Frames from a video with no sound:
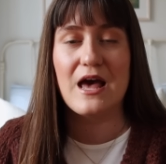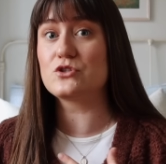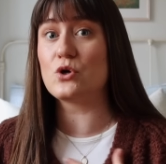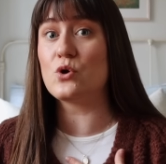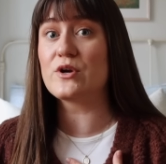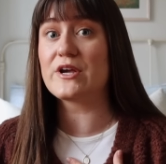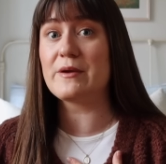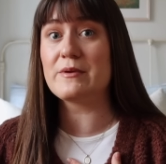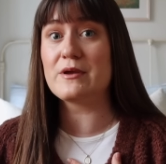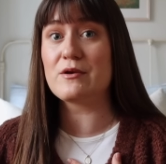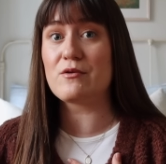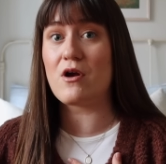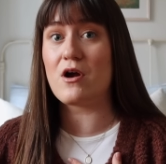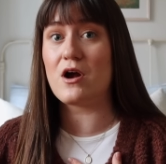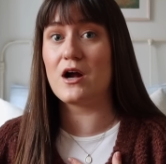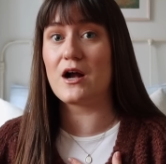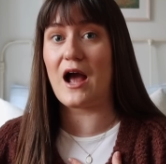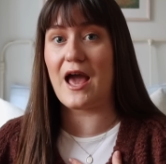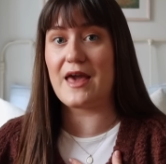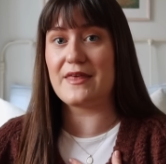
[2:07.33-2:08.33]
Don't get me
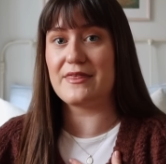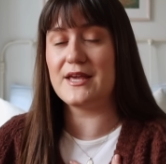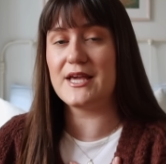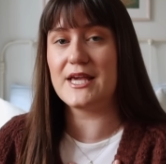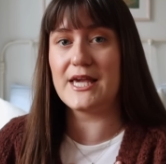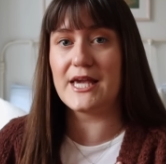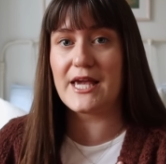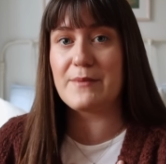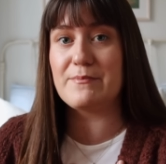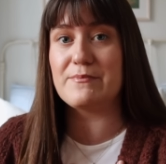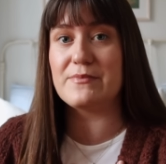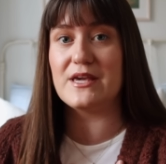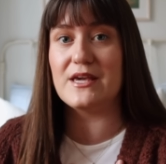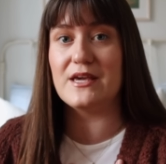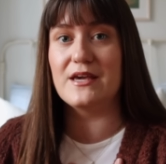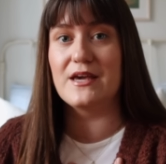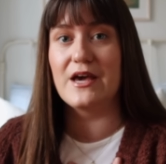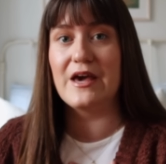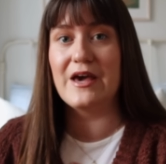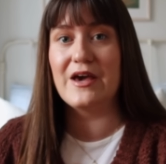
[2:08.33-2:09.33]
wrong, I think it can be